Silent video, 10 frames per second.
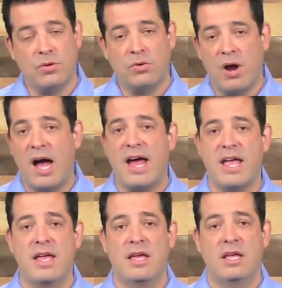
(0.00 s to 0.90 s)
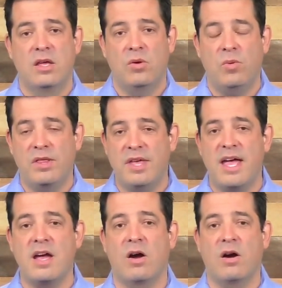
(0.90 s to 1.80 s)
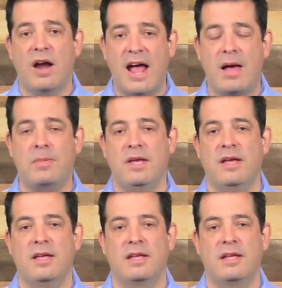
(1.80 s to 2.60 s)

cry when they are happy.